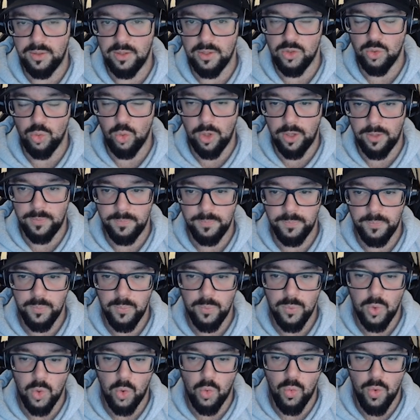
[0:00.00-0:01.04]
as well,
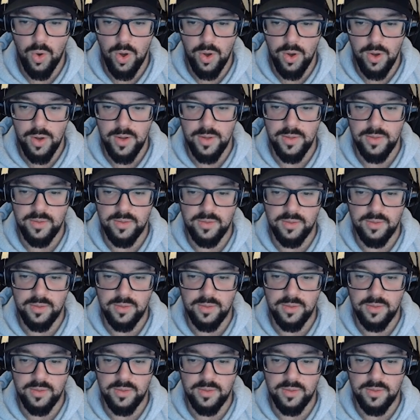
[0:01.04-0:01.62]
where it's